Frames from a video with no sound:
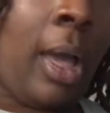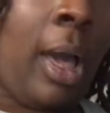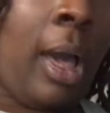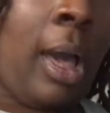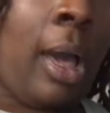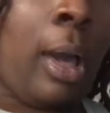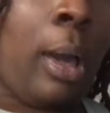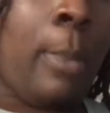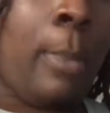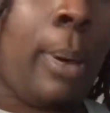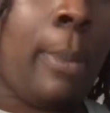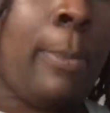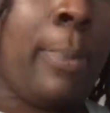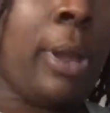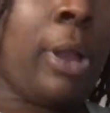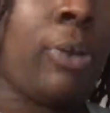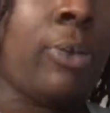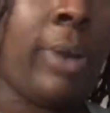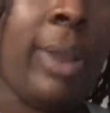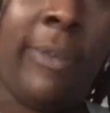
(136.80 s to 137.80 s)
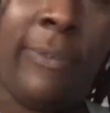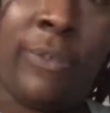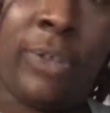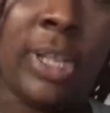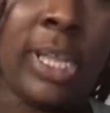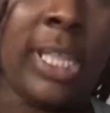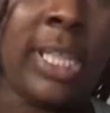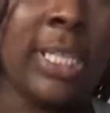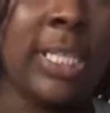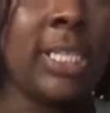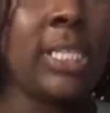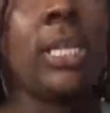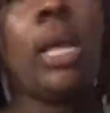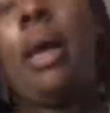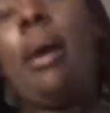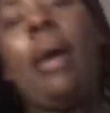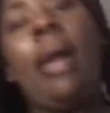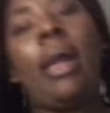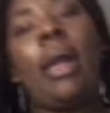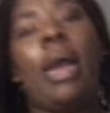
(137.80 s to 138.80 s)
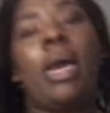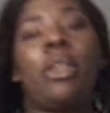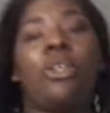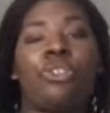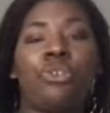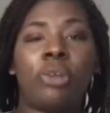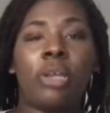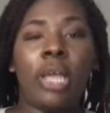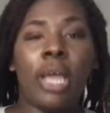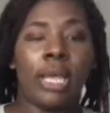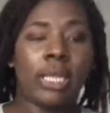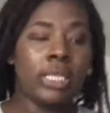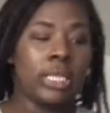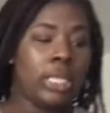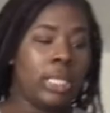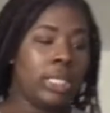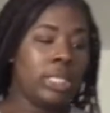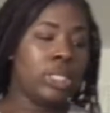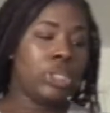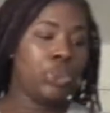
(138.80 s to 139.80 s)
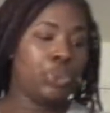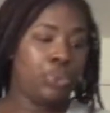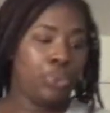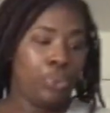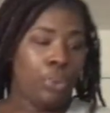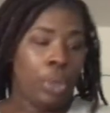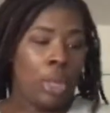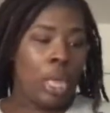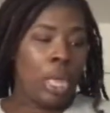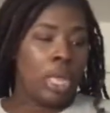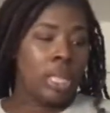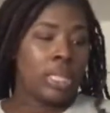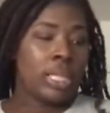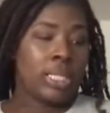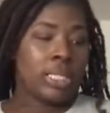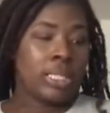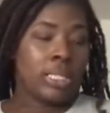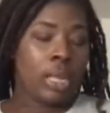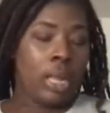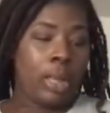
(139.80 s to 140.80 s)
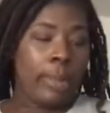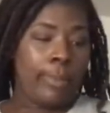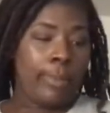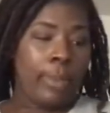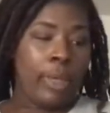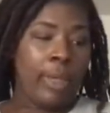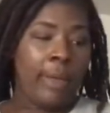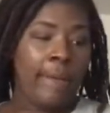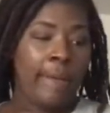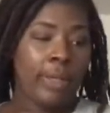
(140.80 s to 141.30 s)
um, but gratefully this is, uh, I got a 3X in this suit, this um,